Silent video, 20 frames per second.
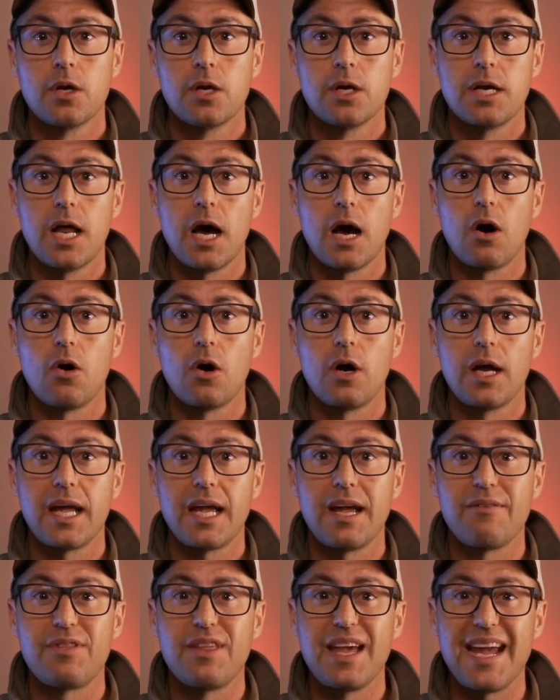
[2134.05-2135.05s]
Now,
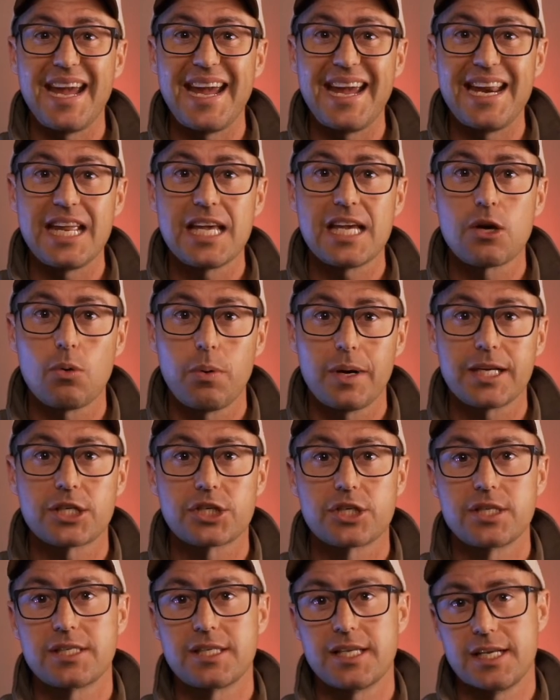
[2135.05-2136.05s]
if there are any
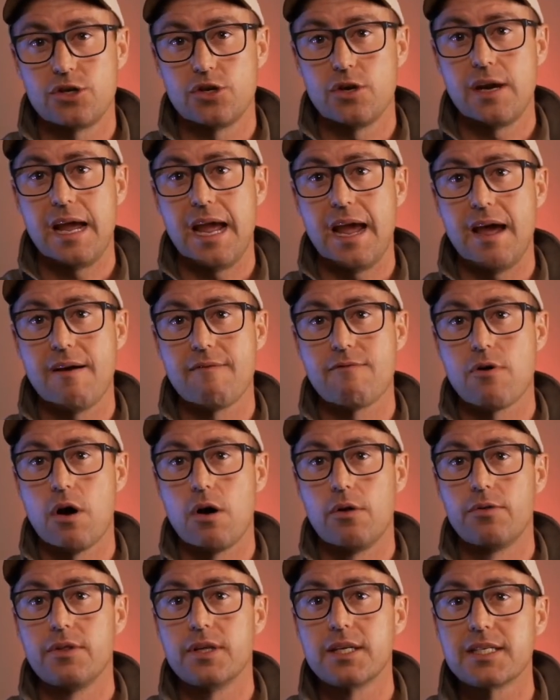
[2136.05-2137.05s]
questions that you have
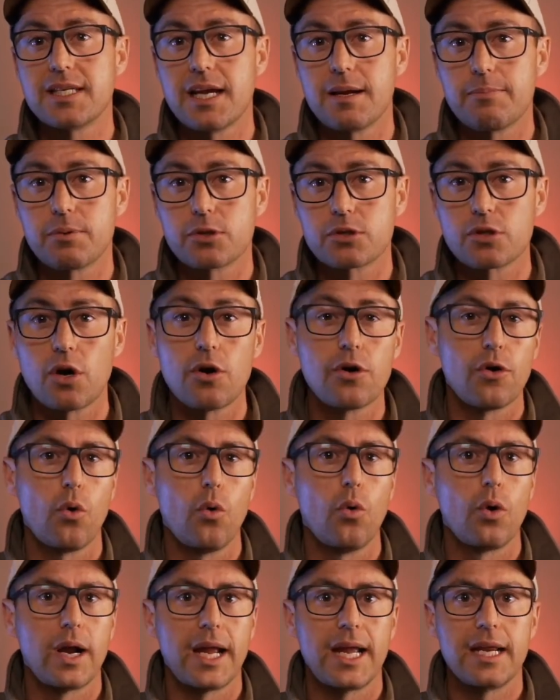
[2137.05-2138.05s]
on this episode
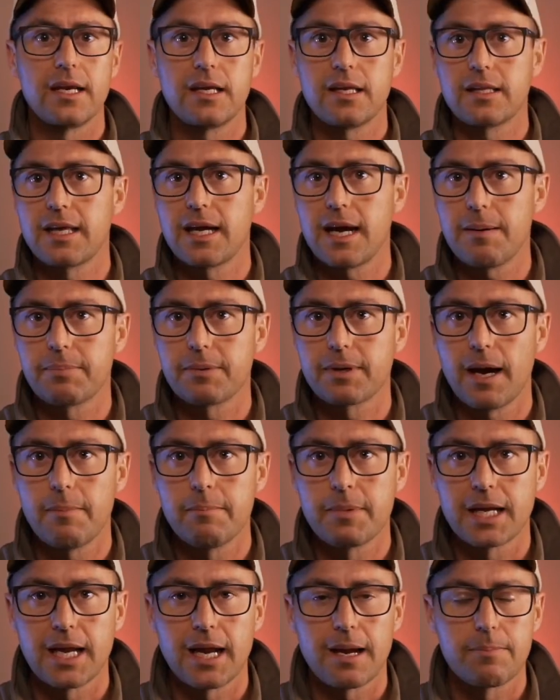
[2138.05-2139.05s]
or any of the
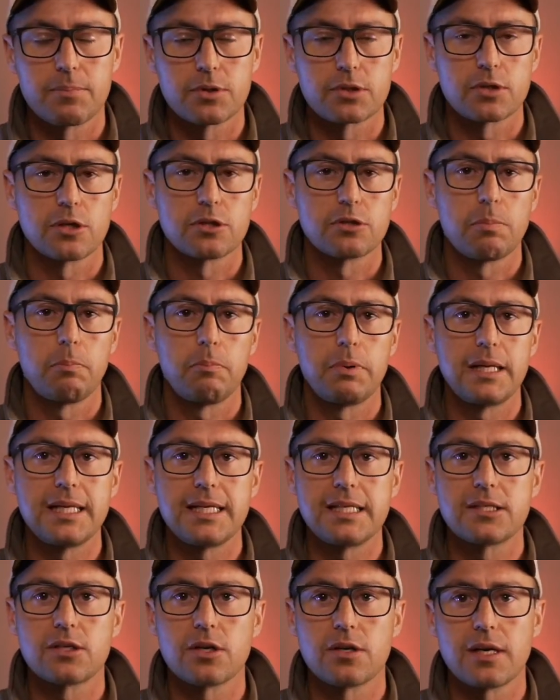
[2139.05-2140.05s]
upcoming episodes,
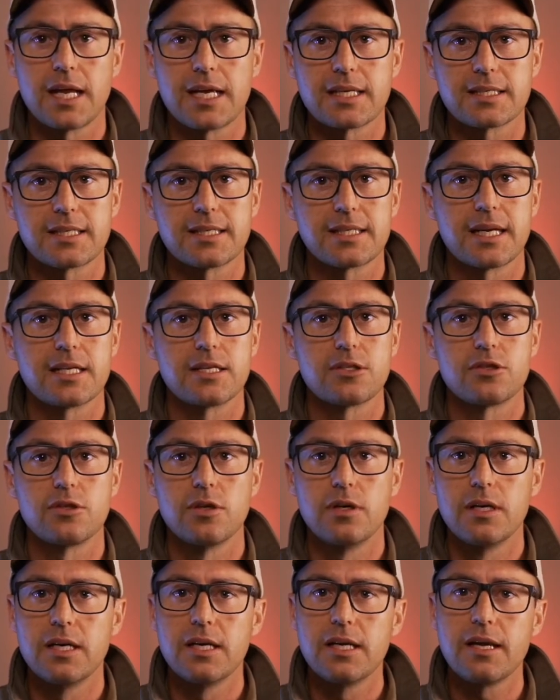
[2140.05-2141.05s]
please don't hesitate to
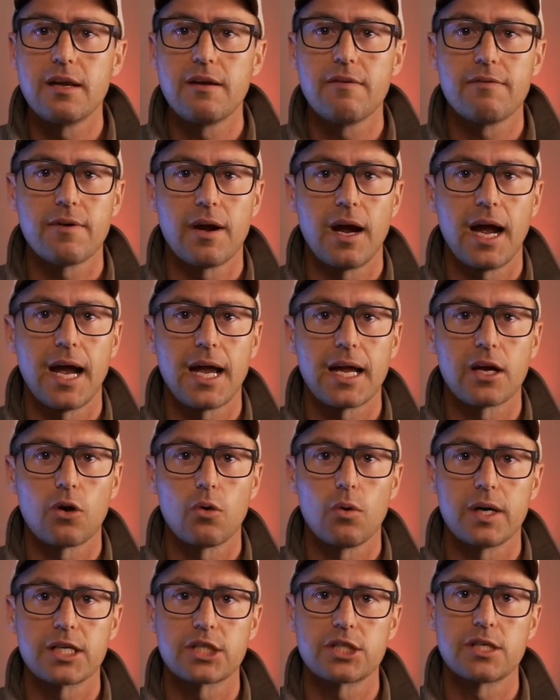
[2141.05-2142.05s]
leave a
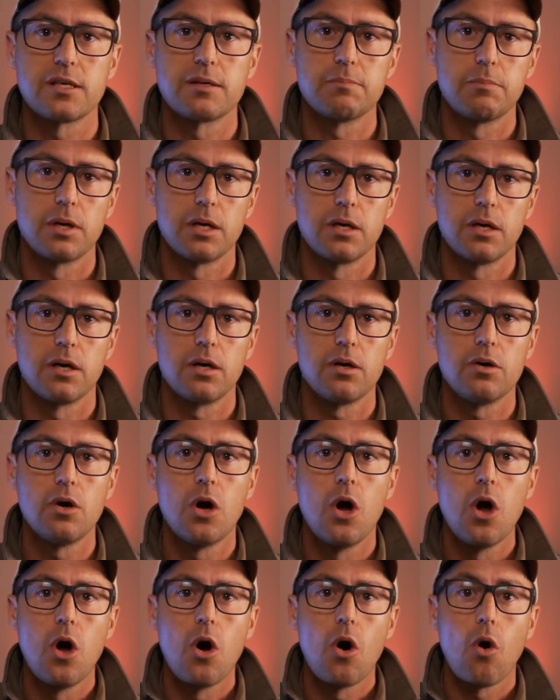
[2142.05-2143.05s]
question below
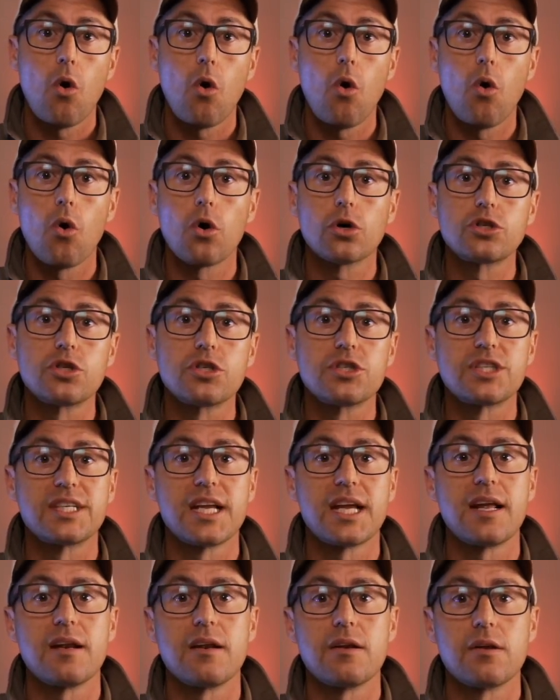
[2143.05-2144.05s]
or to
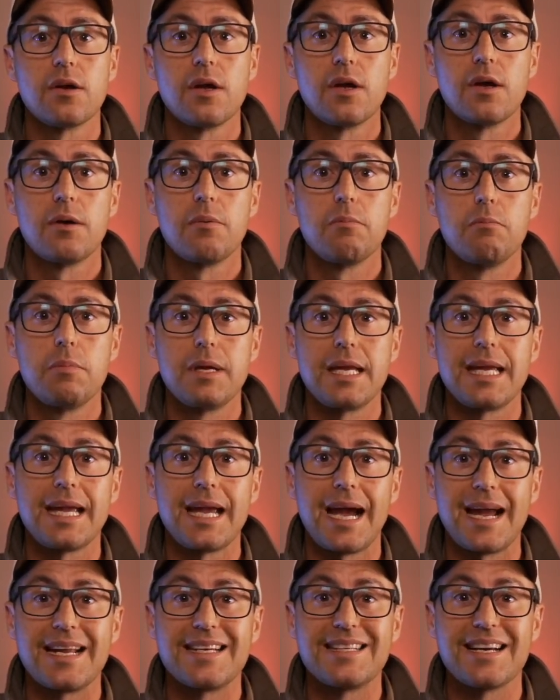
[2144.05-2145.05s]
send me
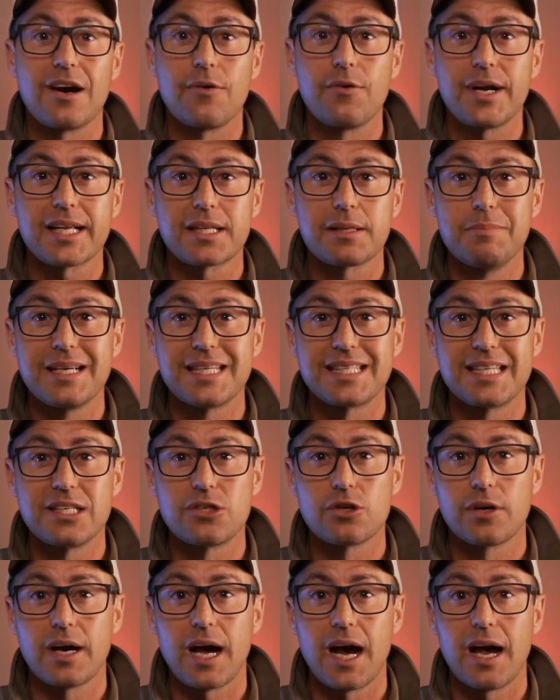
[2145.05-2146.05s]
a direct message
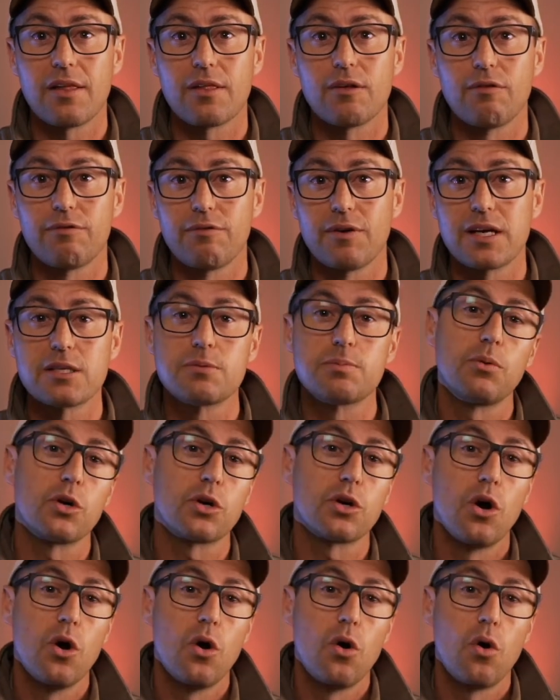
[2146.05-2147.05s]
on either Facebook
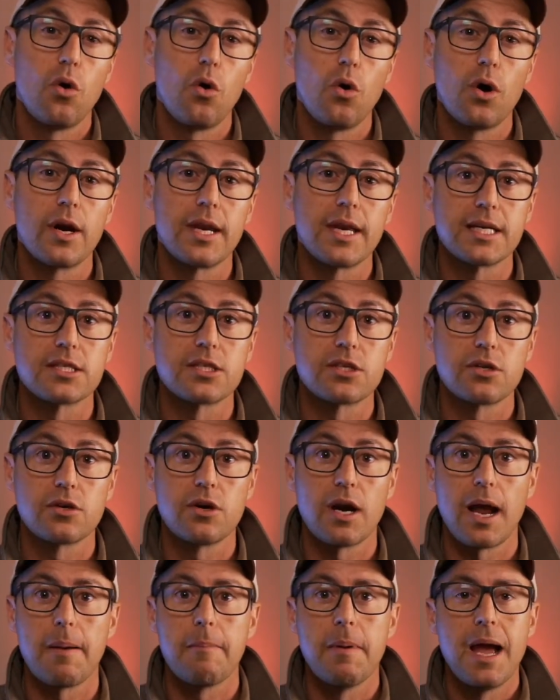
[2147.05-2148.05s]
or on
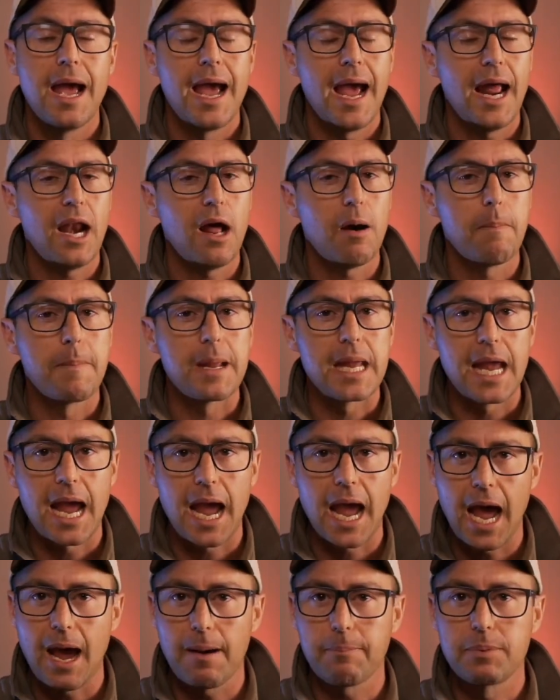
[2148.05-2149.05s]
Instagram, and I'll be
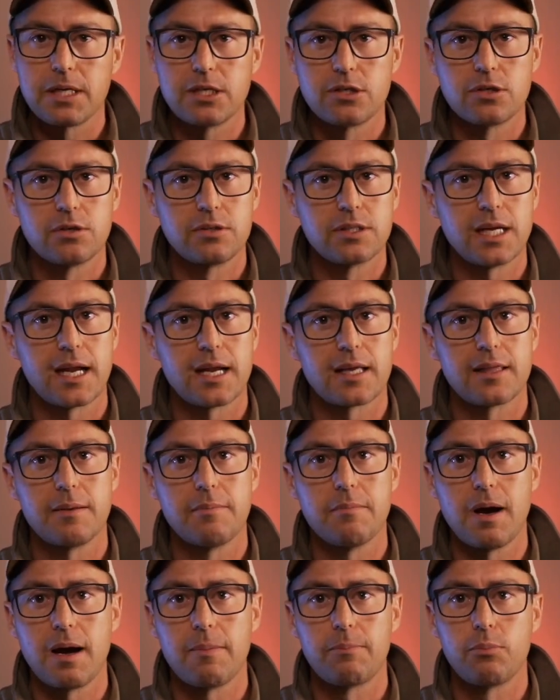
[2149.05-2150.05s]
happy to take
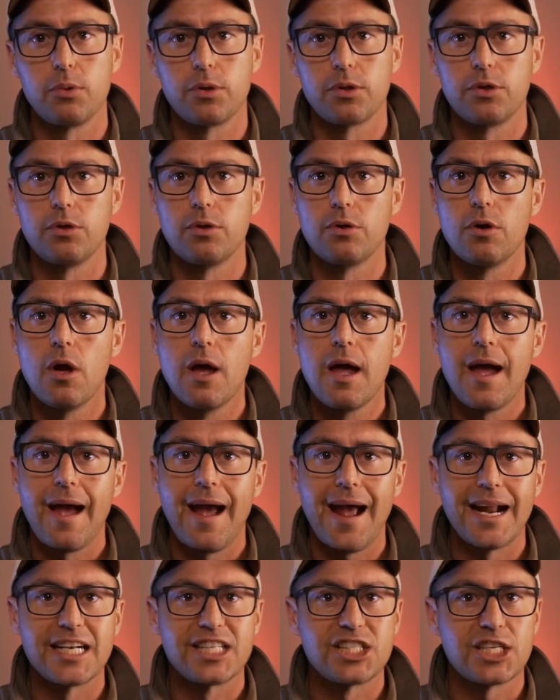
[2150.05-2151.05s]
them up with you
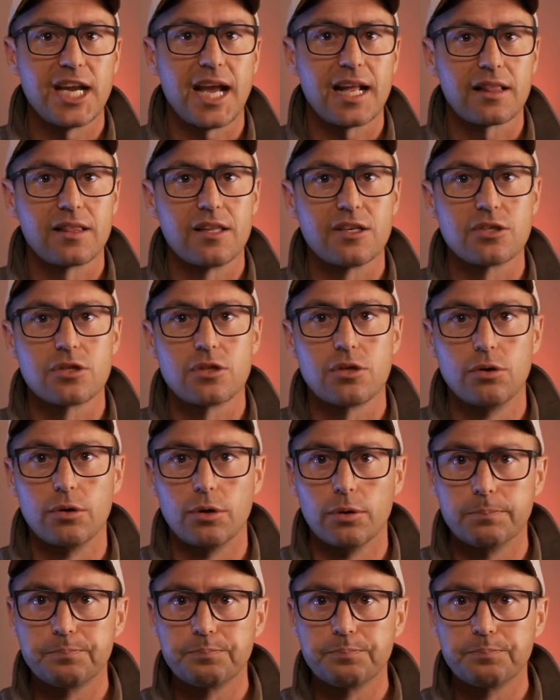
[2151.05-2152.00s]
and chat this through.